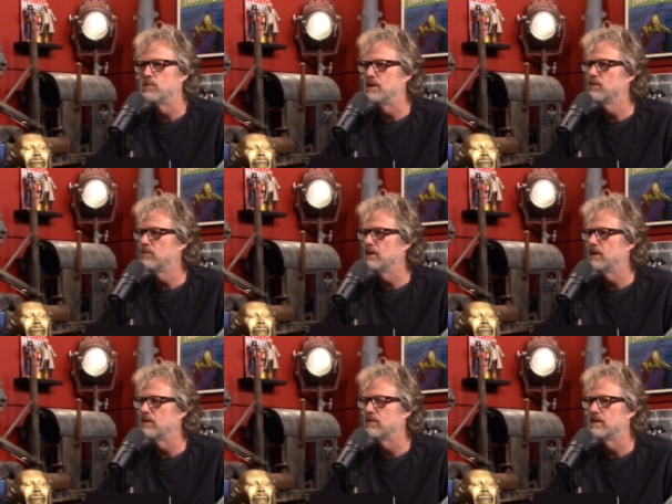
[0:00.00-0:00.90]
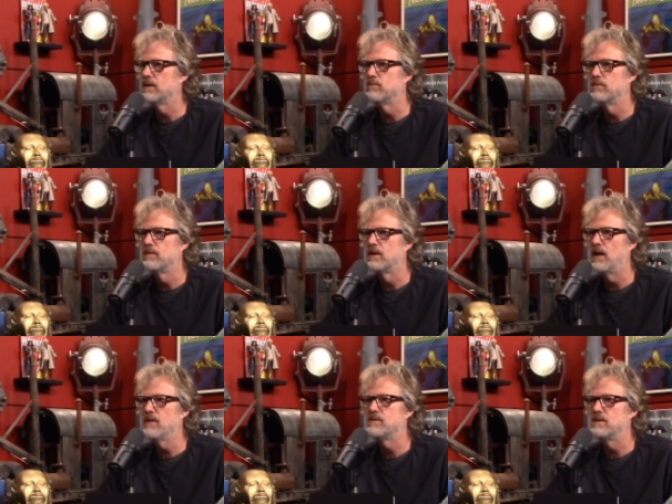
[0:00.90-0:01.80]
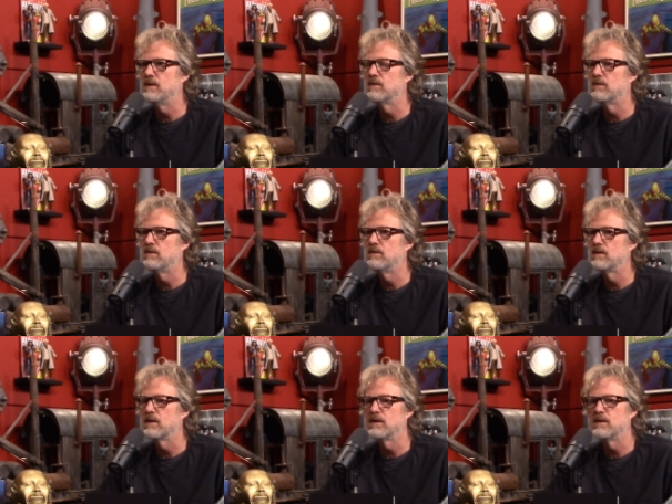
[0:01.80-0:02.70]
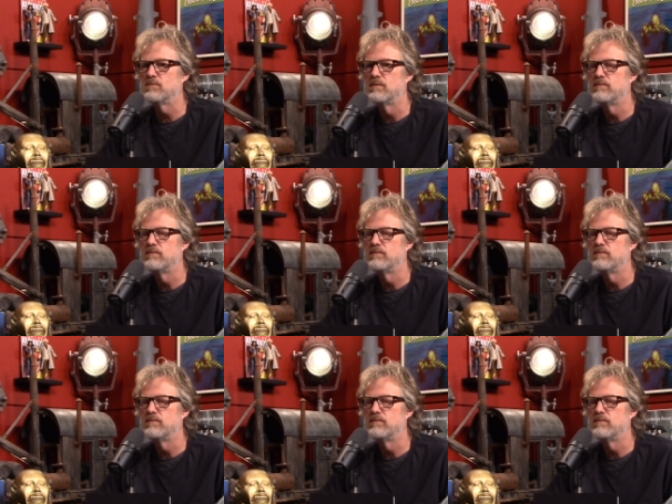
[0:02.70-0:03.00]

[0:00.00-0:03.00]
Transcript: this one really holds up. And I haven't seen it in a long time.